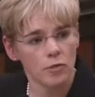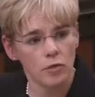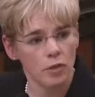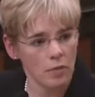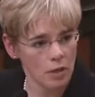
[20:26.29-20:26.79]

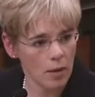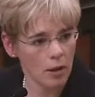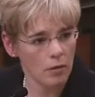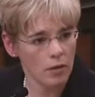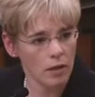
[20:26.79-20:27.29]
do something
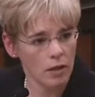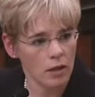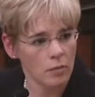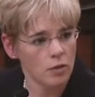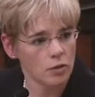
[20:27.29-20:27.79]
about the
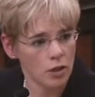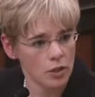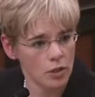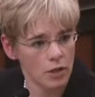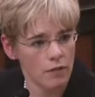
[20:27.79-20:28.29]

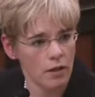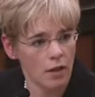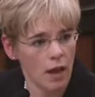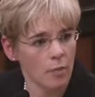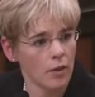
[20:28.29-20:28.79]
administration of
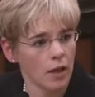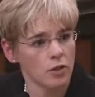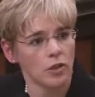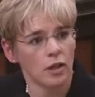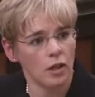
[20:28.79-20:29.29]
the
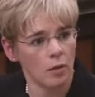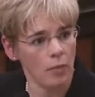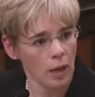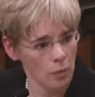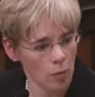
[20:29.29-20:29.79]
application and the
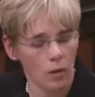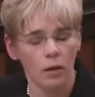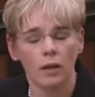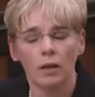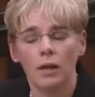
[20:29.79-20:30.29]

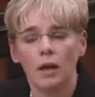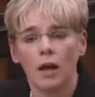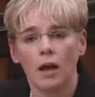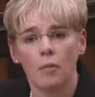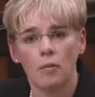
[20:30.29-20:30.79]
paperwork?
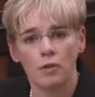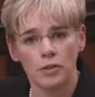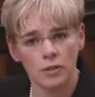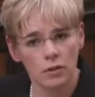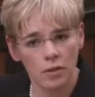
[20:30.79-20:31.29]
There's
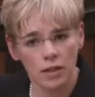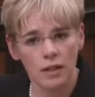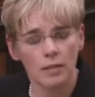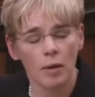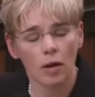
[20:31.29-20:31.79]
certain
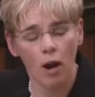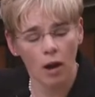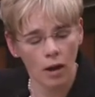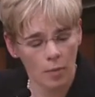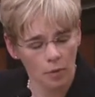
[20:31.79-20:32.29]
things about
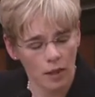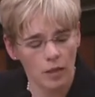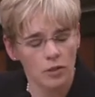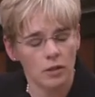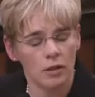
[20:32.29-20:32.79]
our
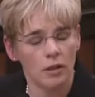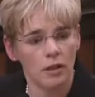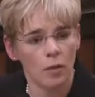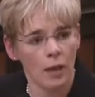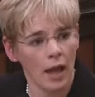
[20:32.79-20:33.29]
application
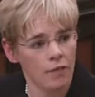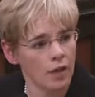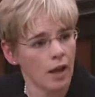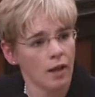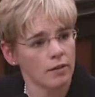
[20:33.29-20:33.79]
that we have
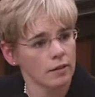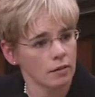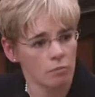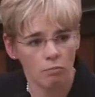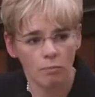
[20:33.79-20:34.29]
to ask
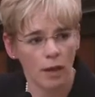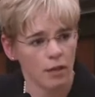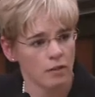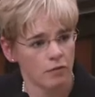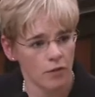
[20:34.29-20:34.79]

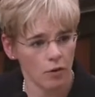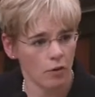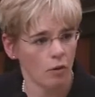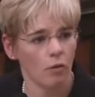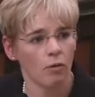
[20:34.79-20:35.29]
back to
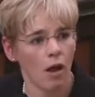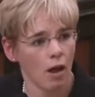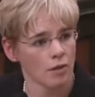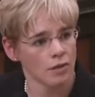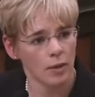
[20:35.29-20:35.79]
federal
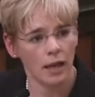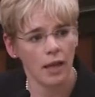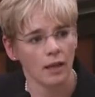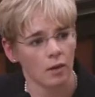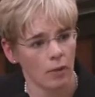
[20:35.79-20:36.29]
law, so we
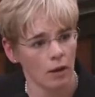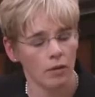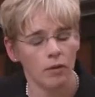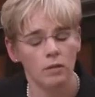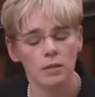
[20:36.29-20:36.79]
can't get
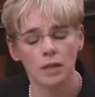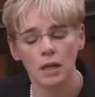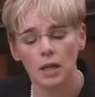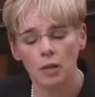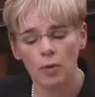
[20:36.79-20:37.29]
around those.
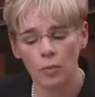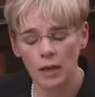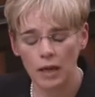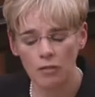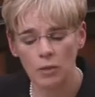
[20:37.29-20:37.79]
But
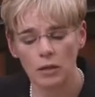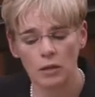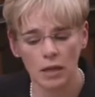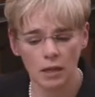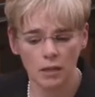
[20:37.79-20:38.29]
we have
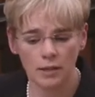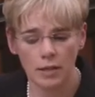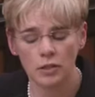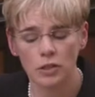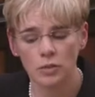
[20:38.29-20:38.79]
been in
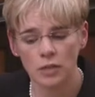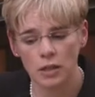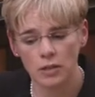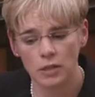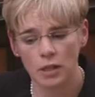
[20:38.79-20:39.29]
discussions with
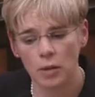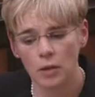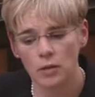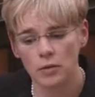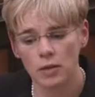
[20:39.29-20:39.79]
Delta
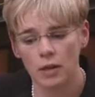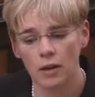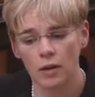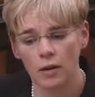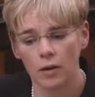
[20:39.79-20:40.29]
about using
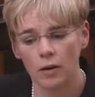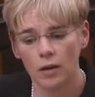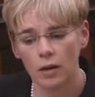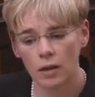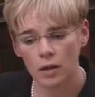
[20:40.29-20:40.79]
their